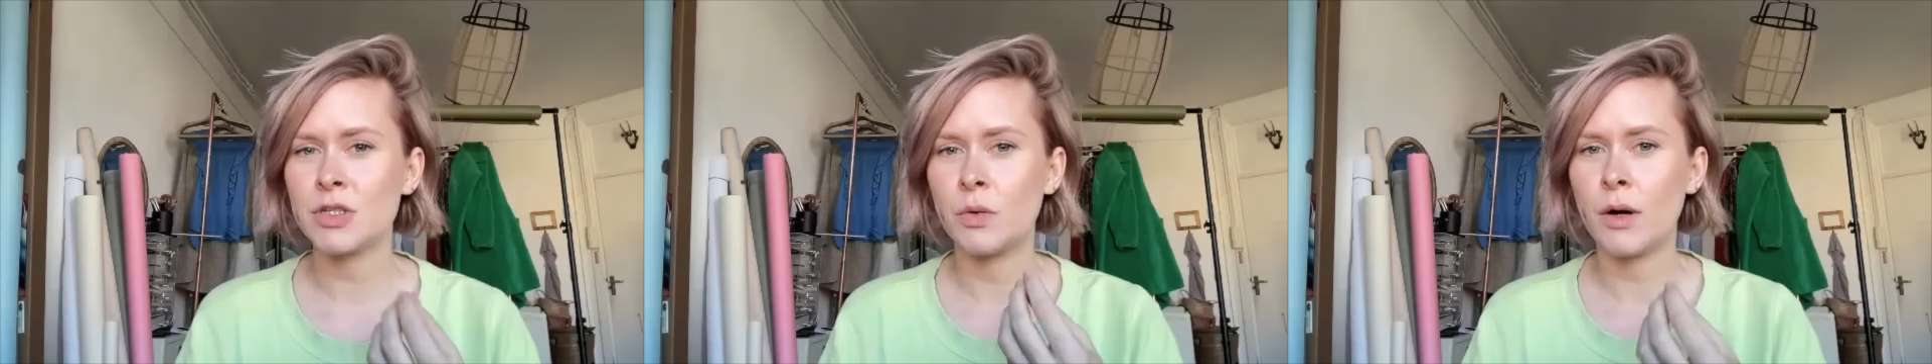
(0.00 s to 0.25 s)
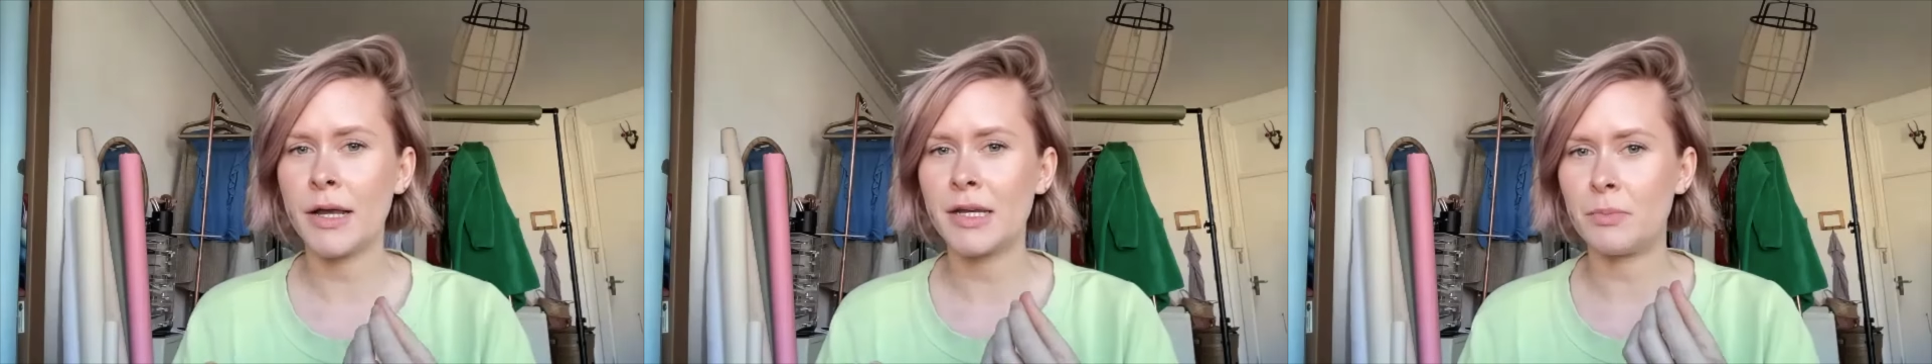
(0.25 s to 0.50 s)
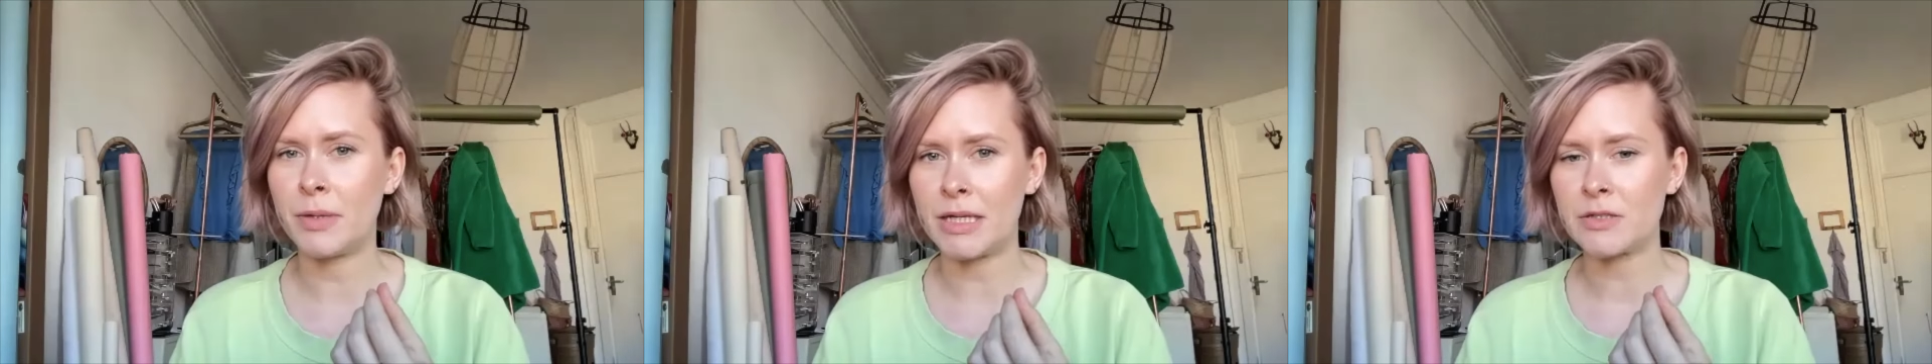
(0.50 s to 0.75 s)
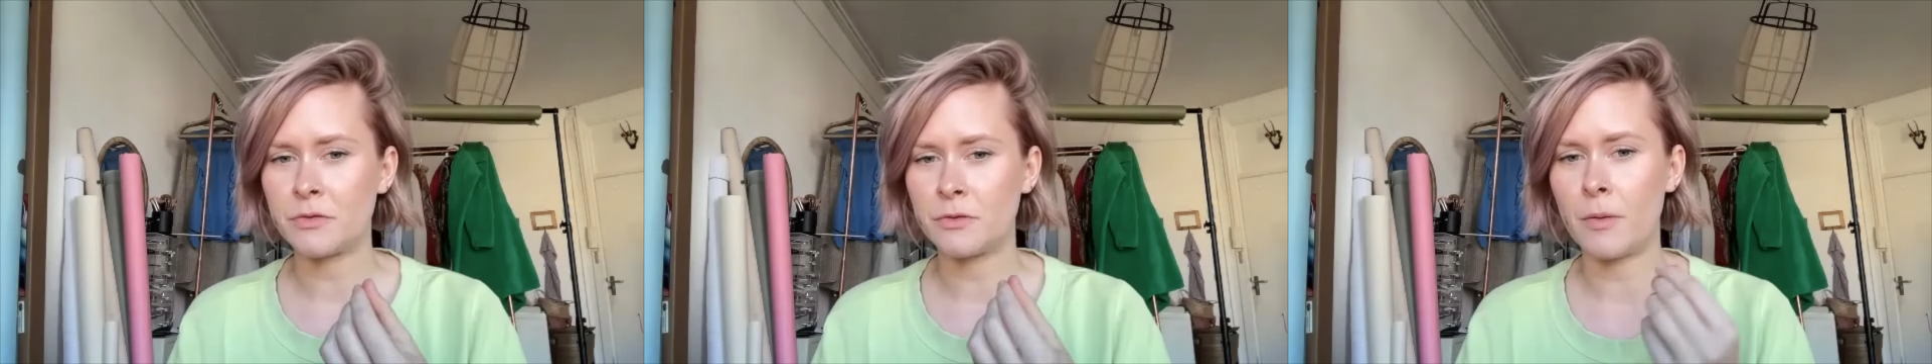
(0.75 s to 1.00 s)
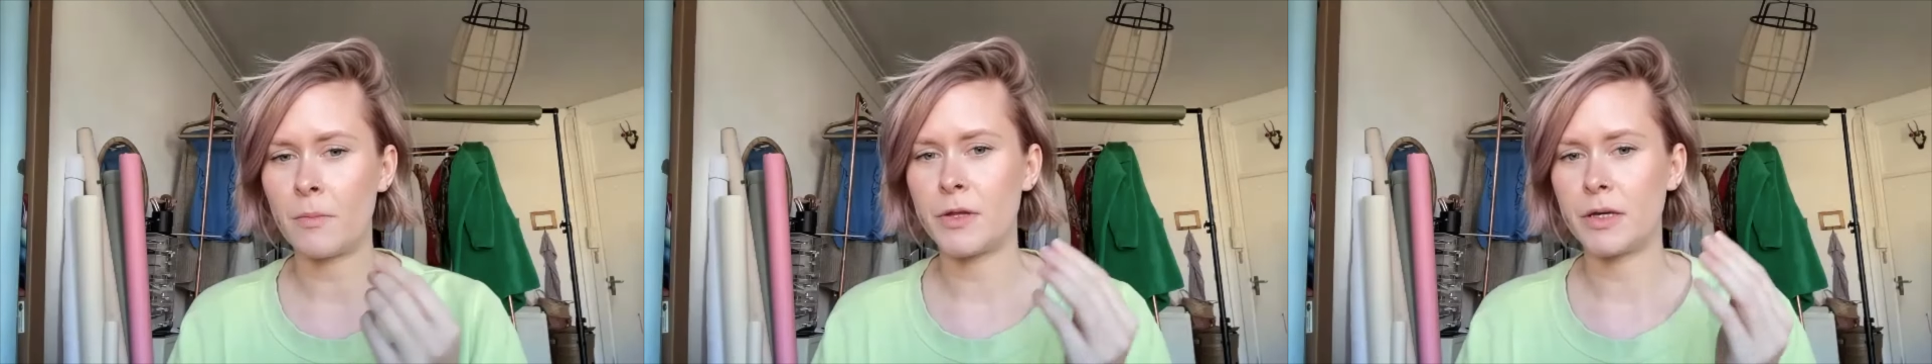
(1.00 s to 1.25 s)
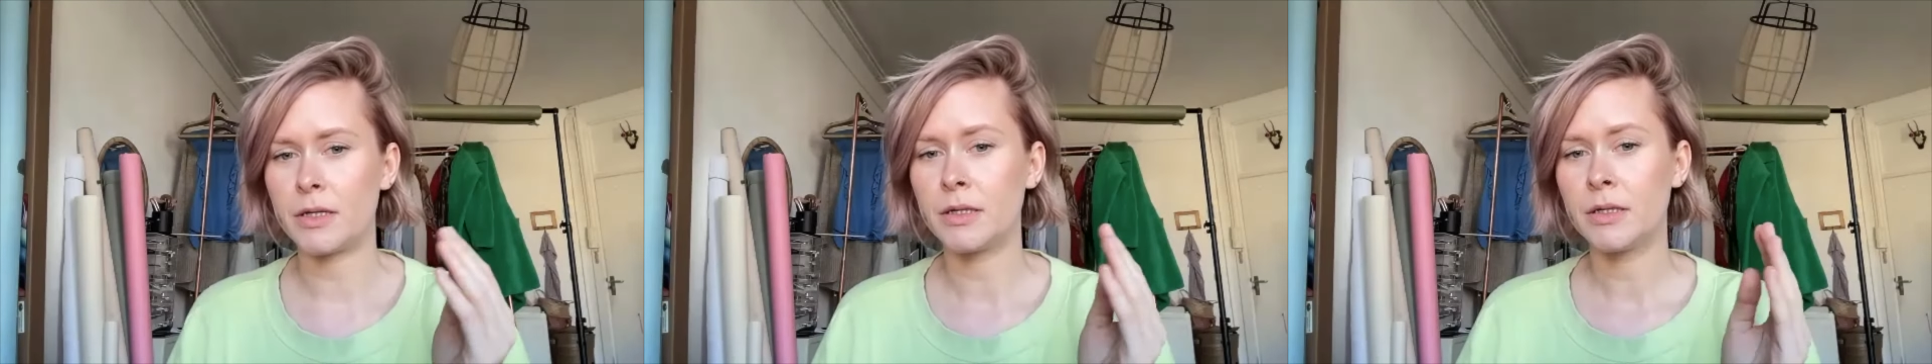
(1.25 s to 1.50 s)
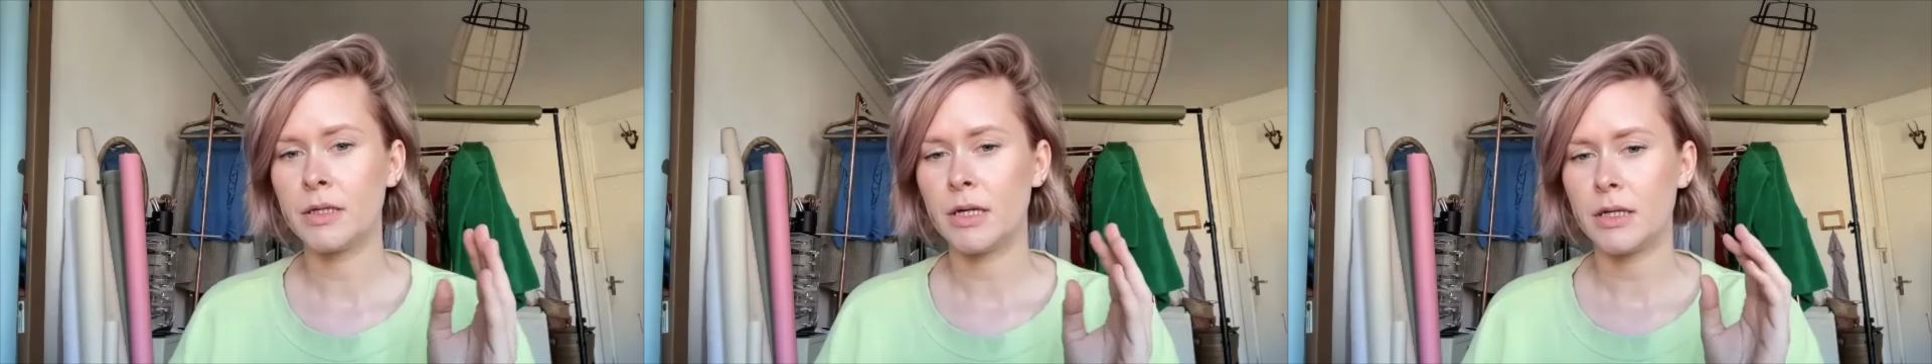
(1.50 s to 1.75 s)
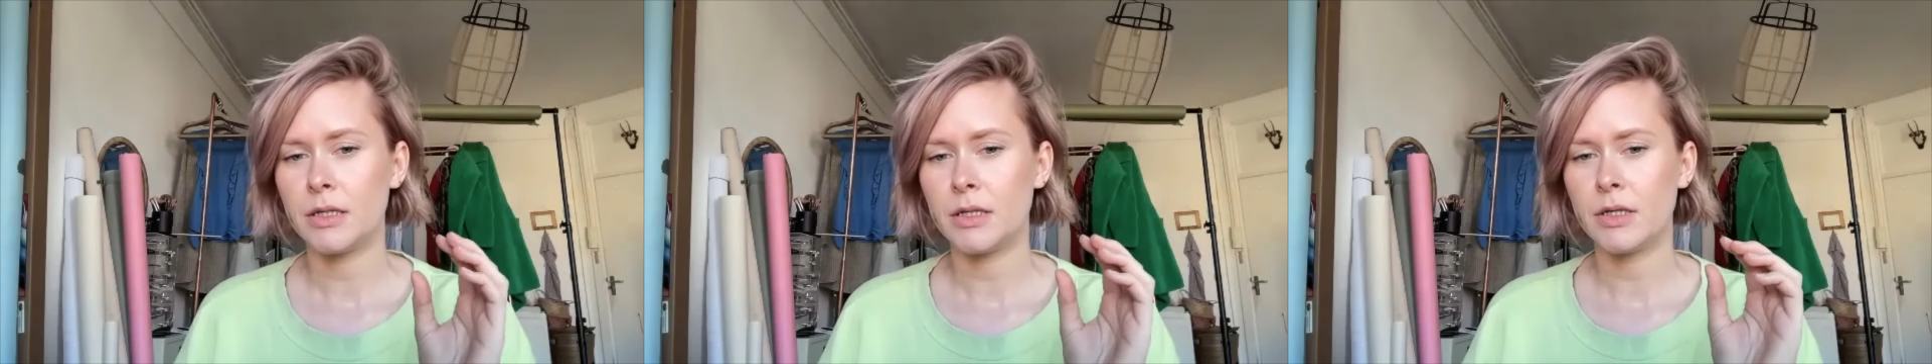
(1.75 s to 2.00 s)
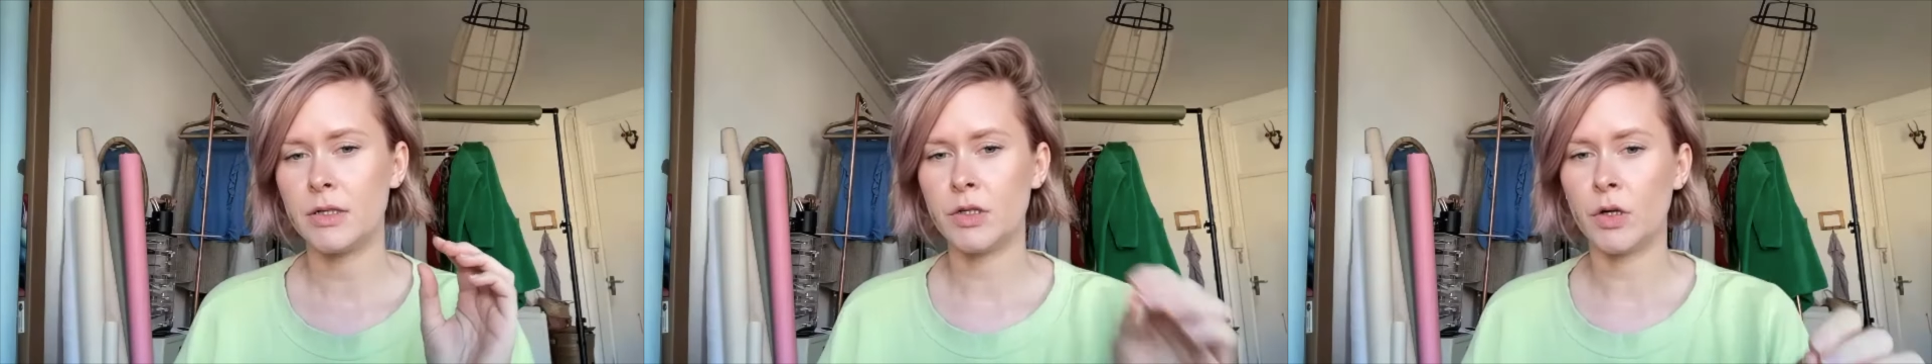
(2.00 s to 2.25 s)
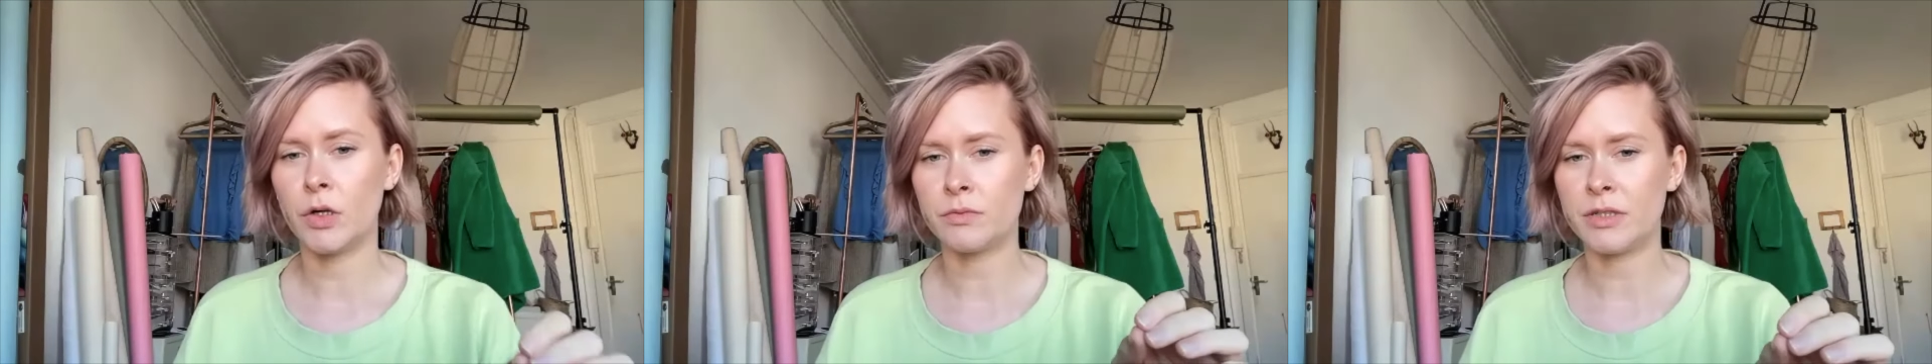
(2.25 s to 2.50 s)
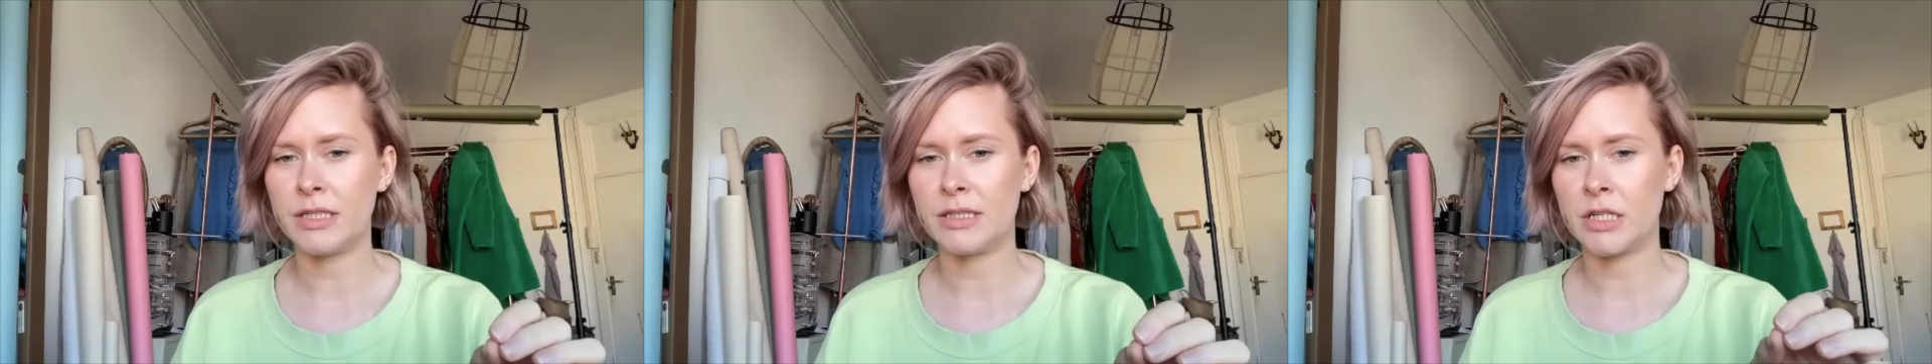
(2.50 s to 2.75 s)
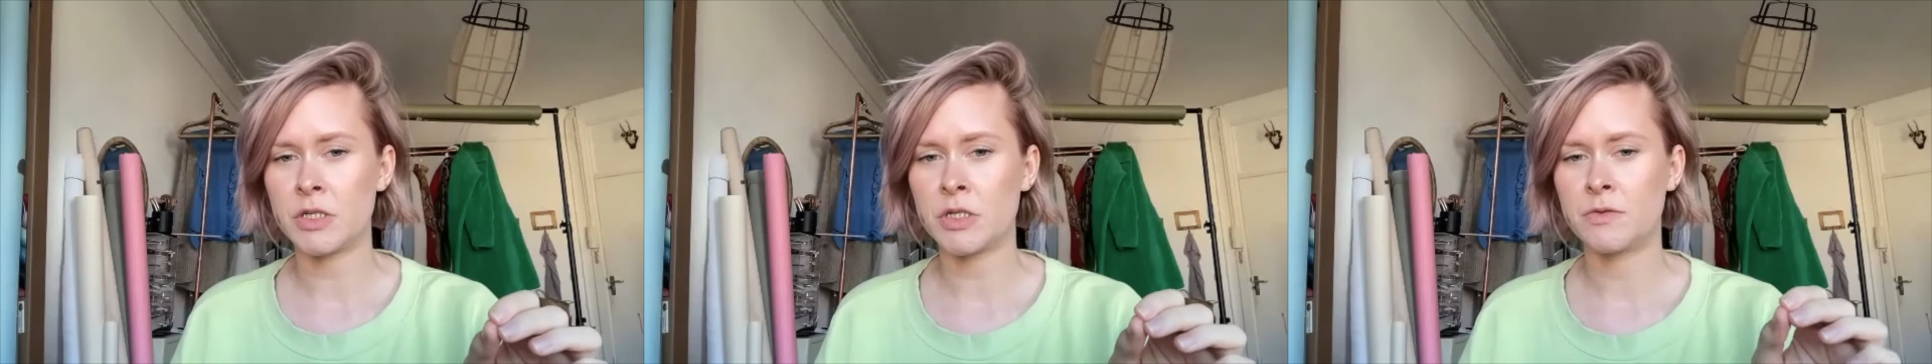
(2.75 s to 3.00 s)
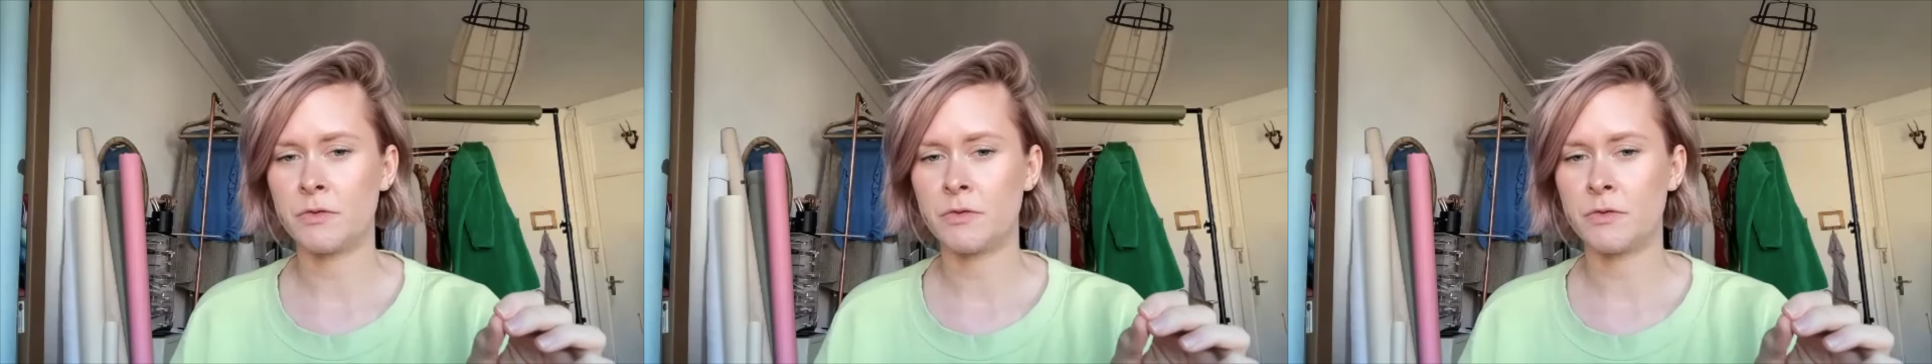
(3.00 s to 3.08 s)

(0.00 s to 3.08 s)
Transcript: quite a bit from the non-retouched